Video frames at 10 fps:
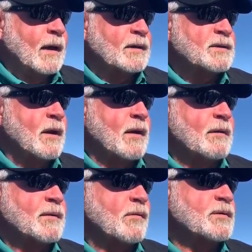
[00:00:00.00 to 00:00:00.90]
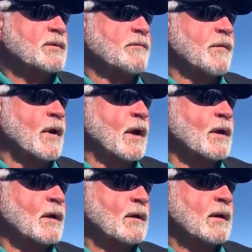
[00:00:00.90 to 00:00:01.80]
and started towards the
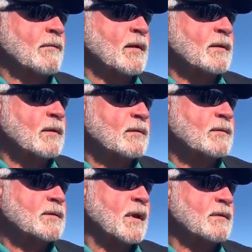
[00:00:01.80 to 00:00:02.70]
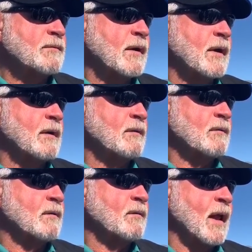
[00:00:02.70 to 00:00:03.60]
front of the sanctuary,
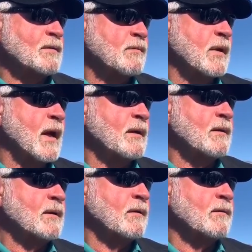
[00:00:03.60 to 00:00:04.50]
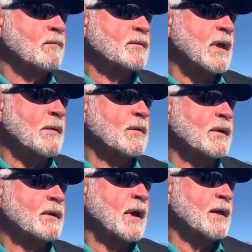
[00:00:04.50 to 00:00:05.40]
and that's when I was able
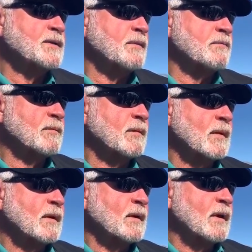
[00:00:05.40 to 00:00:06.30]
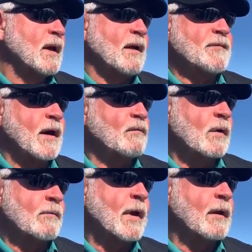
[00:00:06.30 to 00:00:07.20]
to engage him, and I fired
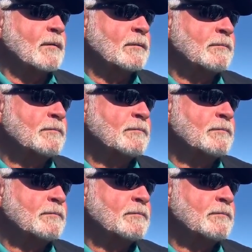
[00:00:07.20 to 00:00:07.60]
1 round.